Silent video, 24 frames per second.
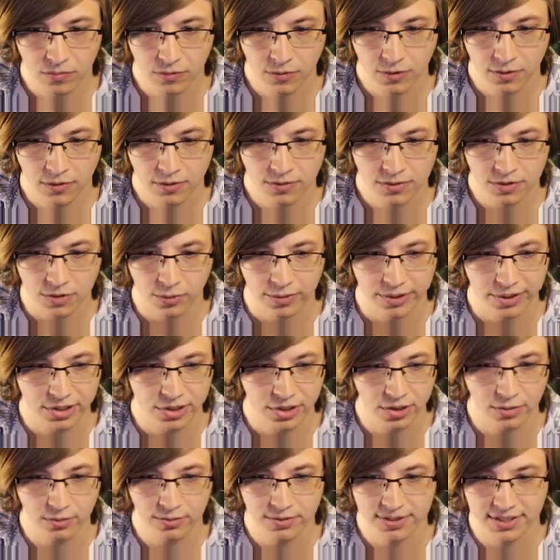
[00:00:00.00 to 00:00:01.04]
So we
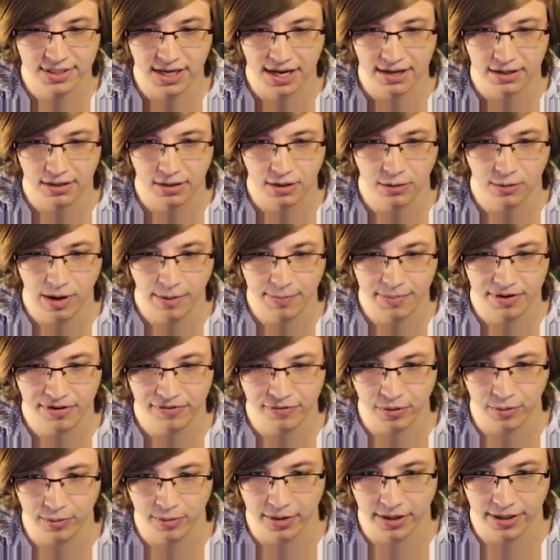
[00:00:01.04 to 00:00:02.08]
could recycle our weapon if
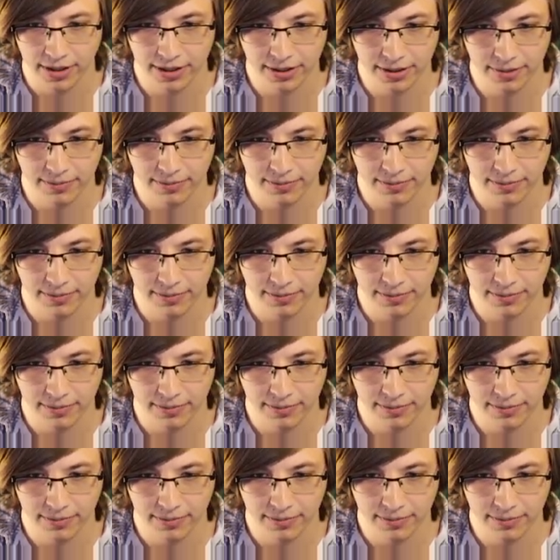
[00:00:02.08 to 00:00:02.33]
we wanted.